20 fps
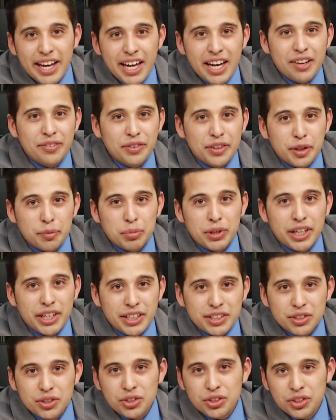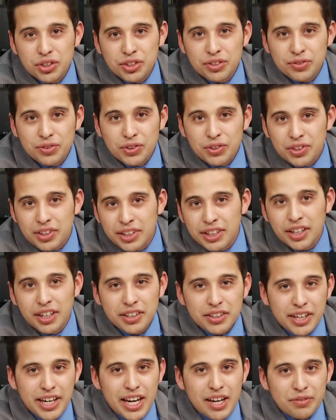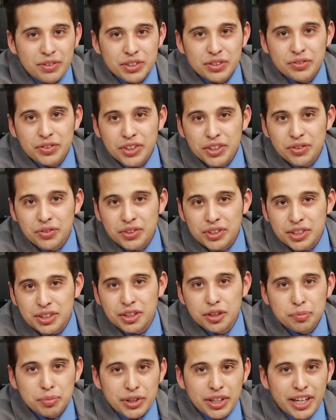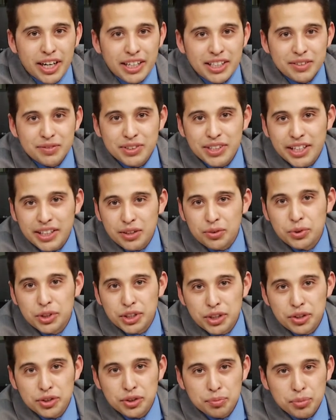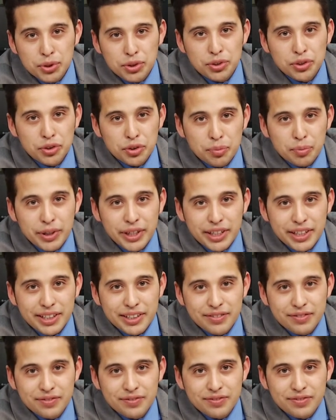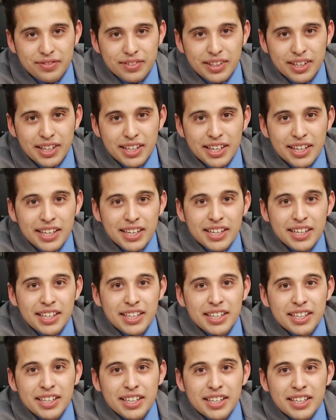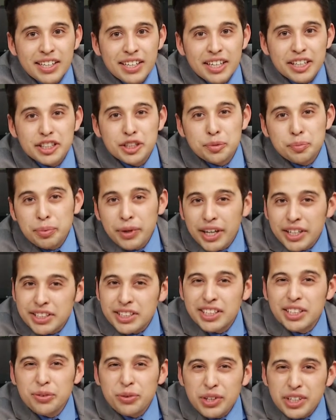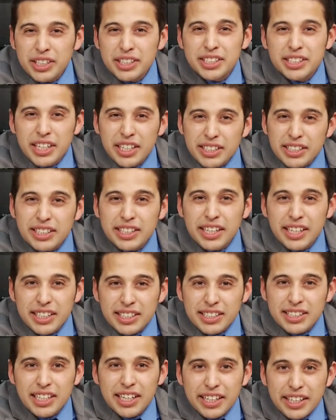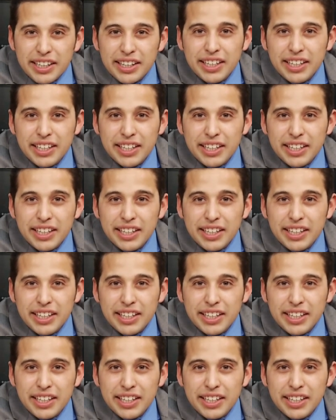half of the blades are useful and the other half is filled with stupid items like the reusable toothpick. Especially when he says things like